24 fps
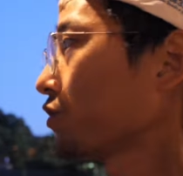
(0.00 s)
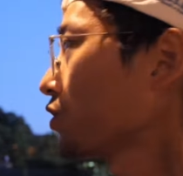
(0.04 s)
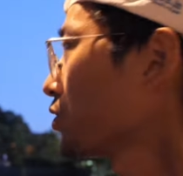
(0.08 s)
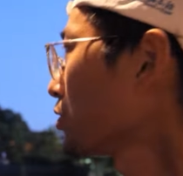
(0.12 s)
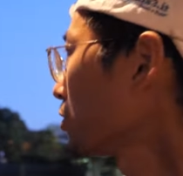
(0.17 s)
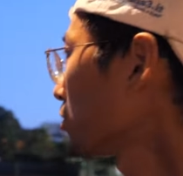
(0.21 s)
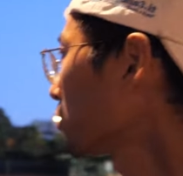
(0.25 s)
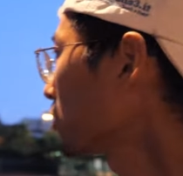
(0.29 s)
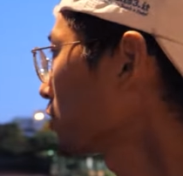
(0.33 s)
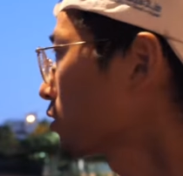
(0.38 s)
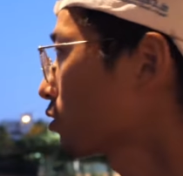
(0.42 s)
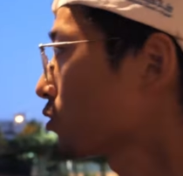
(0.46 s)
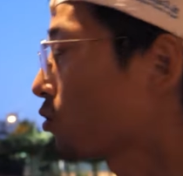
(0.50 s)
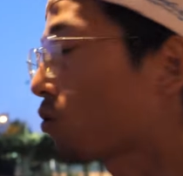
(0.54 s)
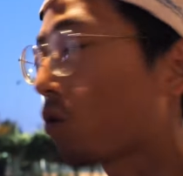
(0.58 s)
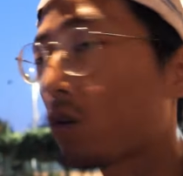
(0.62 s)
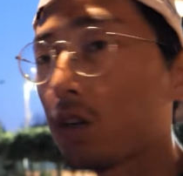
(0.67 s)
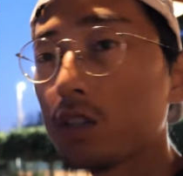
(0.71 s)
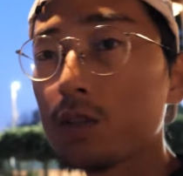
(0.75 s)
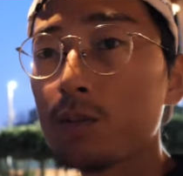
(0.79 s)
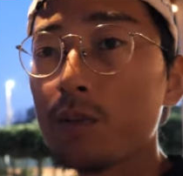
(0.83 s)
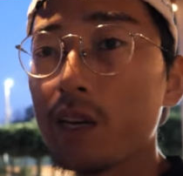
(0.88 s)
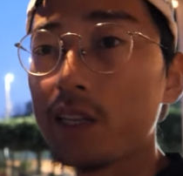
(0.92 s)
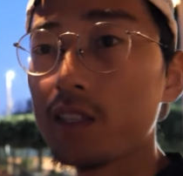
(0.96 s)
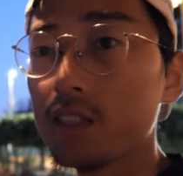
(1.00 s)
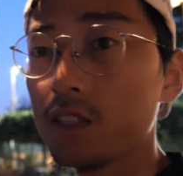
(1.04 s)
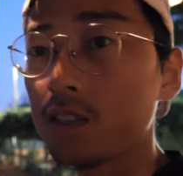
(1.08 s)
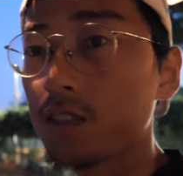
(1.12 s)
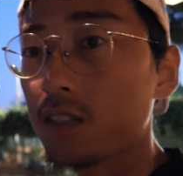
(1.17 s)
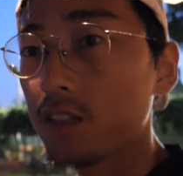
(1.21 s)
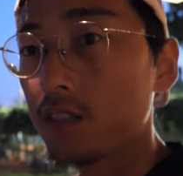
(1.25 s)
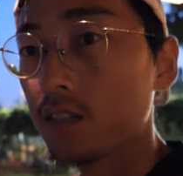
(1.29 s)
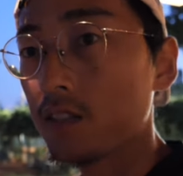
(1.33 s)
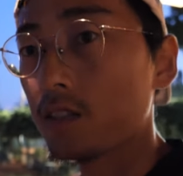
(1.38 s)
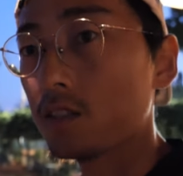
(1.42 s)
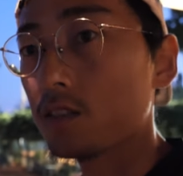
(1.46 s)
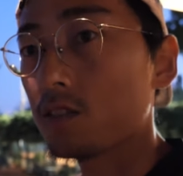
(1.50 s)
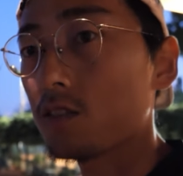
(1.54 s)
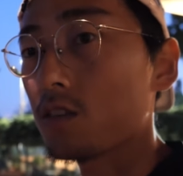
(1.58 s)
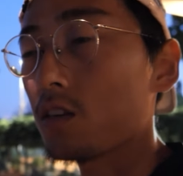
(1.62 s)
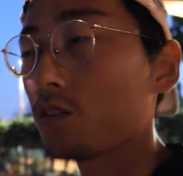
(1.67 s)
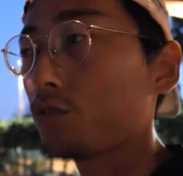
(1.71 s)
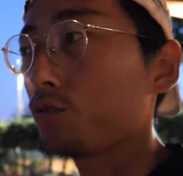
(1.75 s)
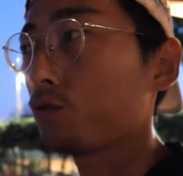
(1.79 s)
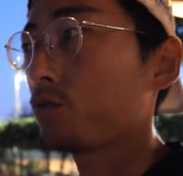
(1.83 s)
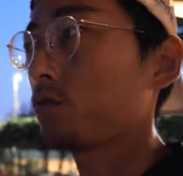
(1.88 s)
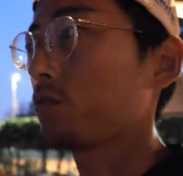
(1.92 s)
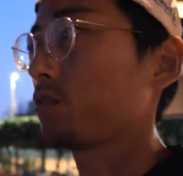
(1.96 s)
the court maintenance and
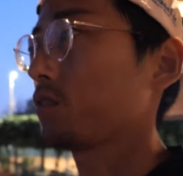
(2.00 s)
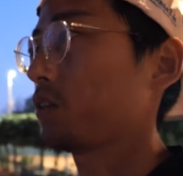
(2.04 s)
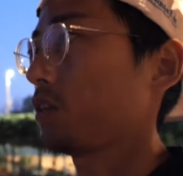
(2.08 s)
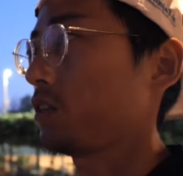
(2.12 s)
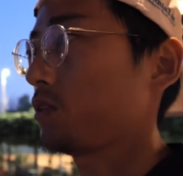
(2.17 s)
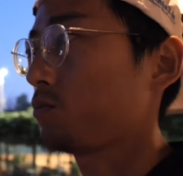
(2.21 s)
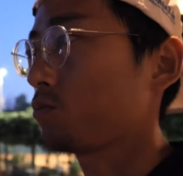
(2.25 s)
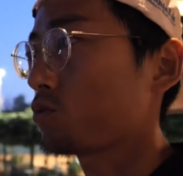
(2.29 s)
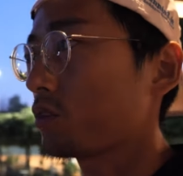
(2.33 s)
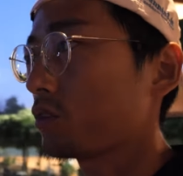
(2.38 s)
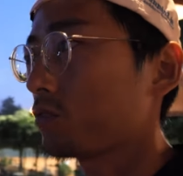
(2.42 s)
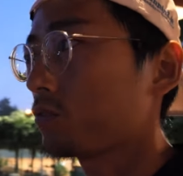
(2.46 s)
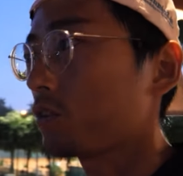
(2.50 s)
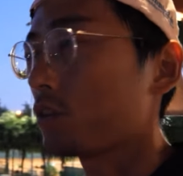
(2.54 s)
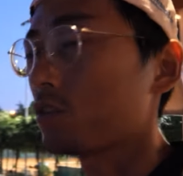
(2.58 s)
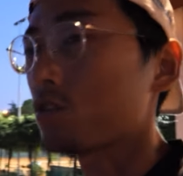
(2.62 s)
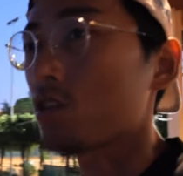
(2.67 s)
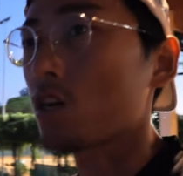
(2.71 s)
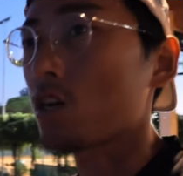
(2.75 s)
stuff. Pretty fun